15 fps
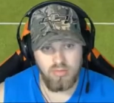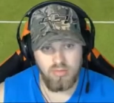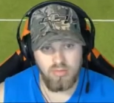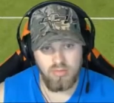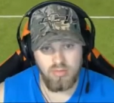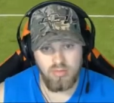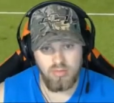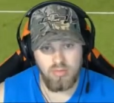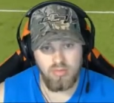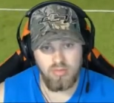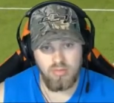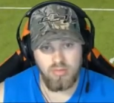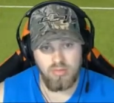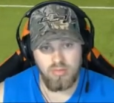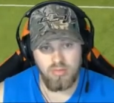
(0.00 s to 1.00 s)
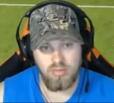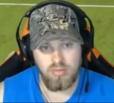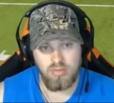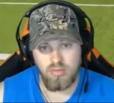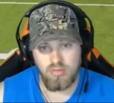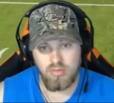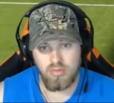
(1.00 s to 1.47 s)

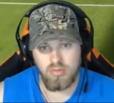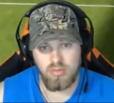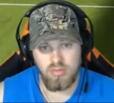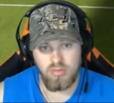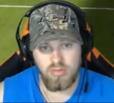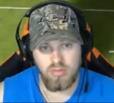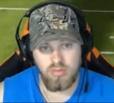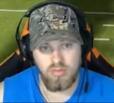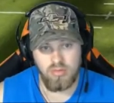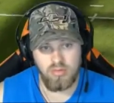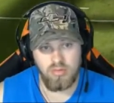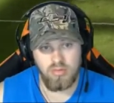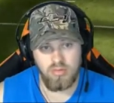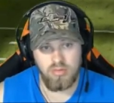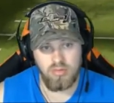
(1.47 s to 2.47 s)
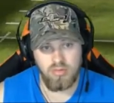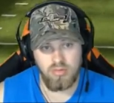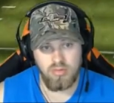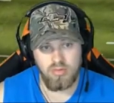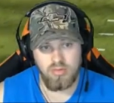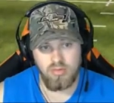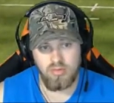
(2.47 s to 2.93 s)

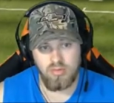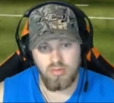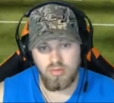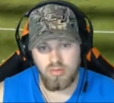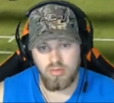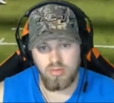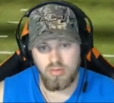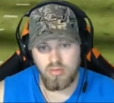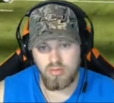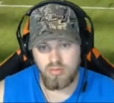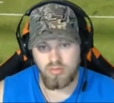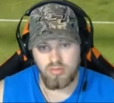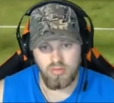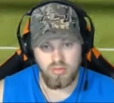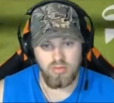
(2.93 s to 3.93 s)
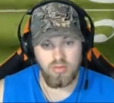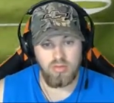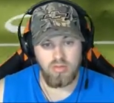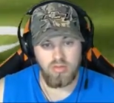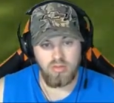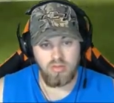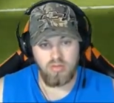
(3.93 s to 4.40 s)

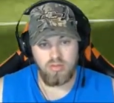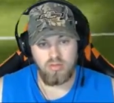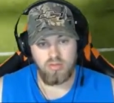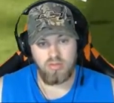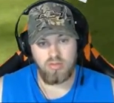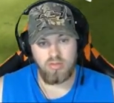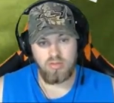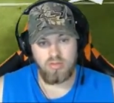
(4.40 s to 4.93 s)
(no one is talking)